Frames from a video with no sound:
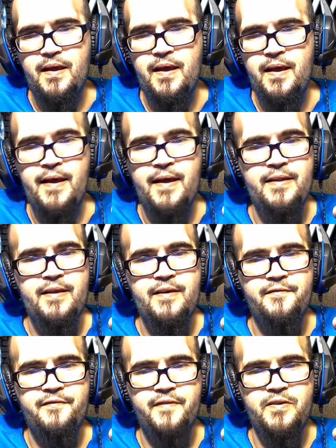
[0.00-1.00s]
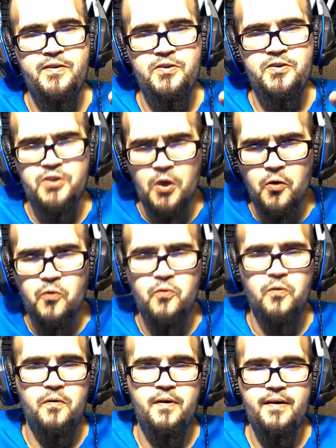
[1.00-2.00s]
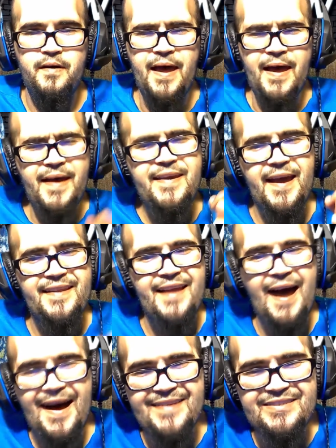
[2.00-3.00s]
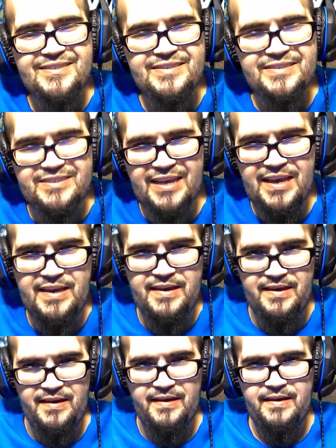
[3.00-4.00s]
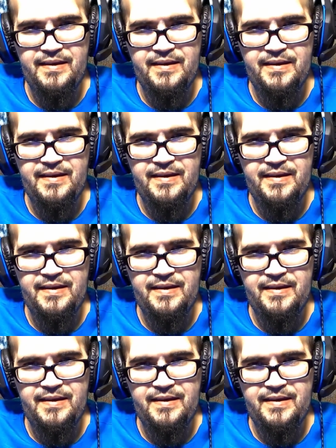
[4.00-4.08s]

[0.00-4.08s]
And if you cannot see,